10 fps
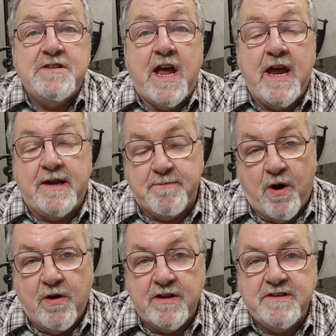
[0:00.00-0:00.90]

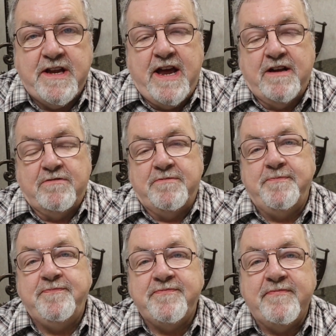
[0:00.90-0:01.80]
table
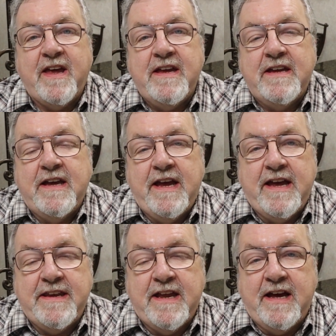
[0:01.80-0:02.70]
down.
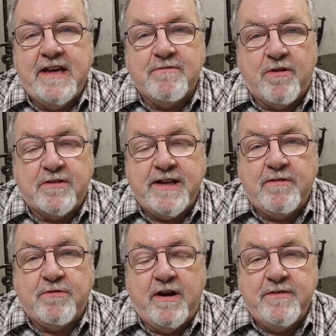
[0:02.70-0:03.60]
And uh, it worked
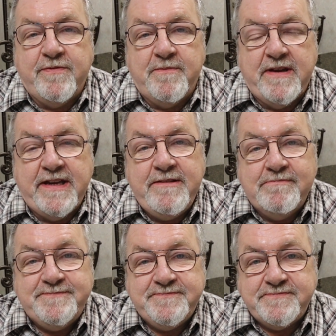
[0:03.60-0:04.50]
out great for me.
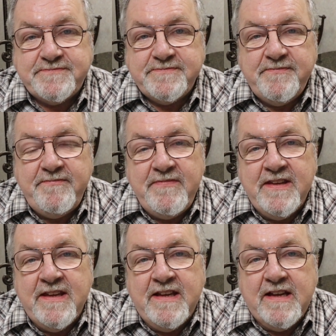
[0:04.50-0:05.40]

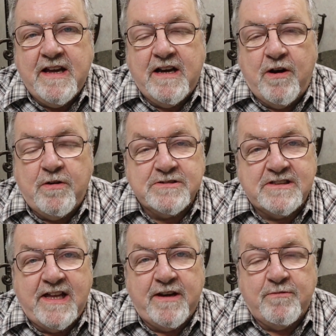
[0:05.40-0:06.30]
Uh, holds
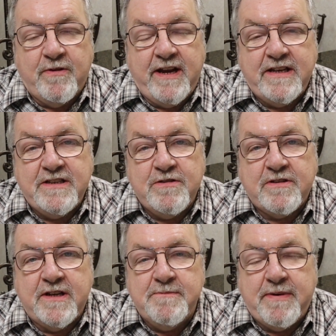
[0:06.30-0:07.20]
a lot of weight. You
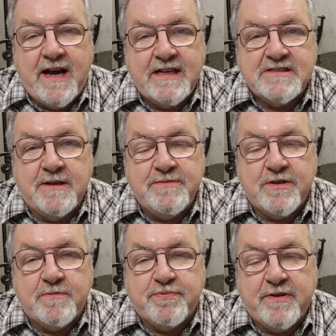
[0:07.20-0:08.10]
can buy some
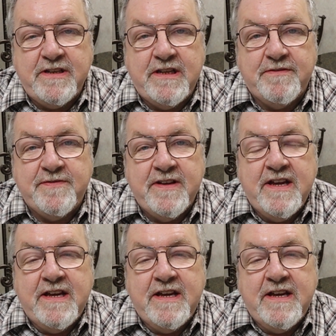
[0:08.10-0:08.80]
little pre-lift